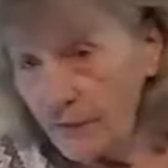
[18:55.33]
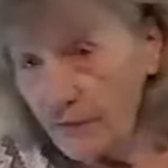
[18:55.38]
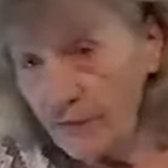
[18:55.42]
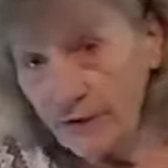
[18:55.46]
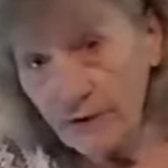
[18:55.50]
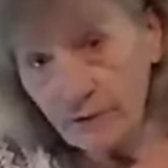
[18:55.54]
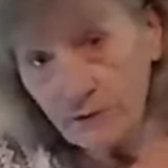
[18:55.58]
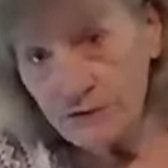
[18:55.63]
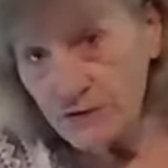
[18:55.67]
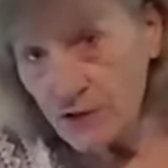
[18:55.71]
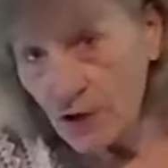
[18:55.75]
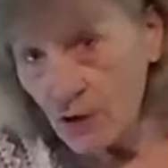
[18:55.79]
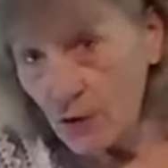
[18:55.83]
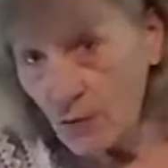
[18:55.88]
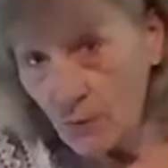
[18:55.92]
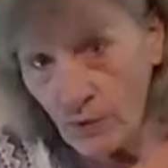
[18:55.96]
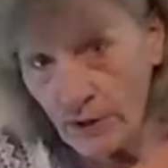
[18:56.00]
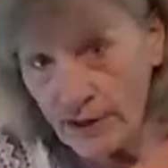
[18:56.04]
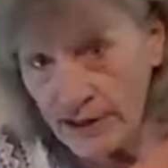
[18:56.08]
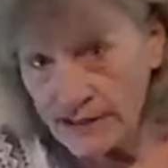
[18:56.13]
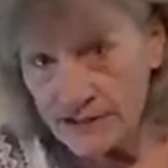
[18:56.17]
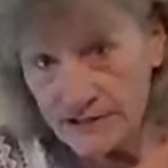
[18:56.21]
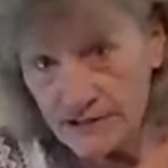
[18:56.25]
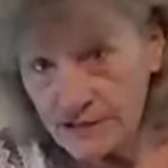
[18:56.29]
There's
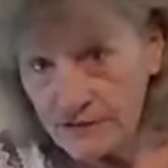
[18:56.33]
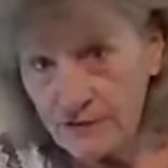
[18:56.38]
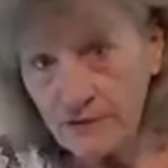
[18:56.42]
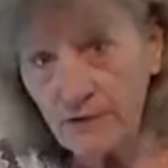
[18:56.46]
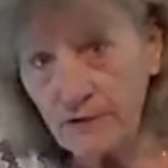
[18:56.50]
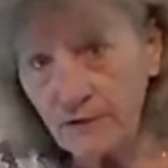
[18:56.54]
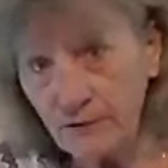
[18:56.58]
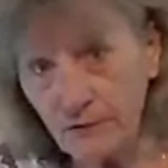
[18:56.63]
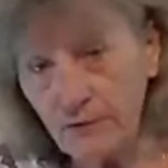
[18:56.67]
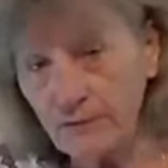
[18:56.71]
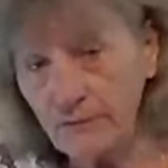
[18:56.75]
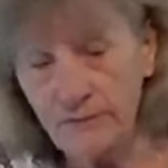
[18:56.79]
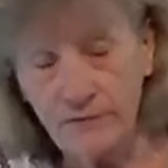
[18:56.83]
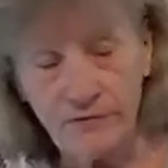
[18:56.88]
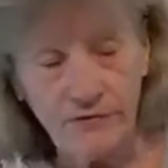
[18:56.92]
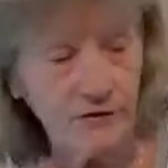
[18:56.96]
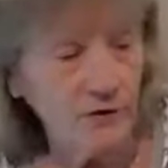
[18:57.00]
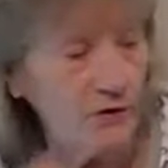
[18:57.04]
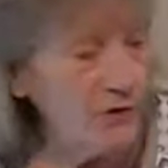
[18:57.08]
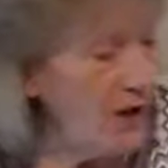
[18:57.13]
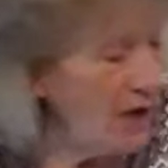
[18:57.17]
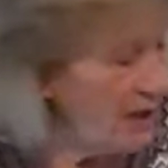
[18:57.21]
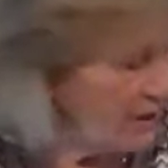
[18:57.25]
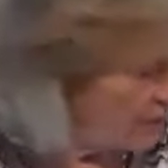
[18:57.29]
always, they're,
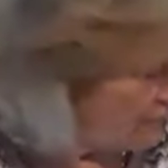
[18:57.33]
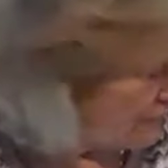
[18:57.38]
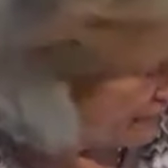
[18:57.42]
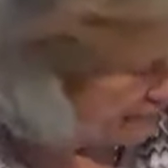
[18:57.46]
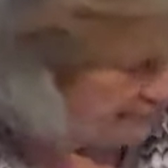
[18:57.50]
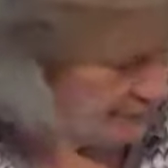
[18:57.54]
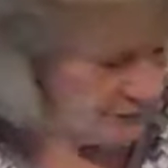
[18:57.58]
they're not going to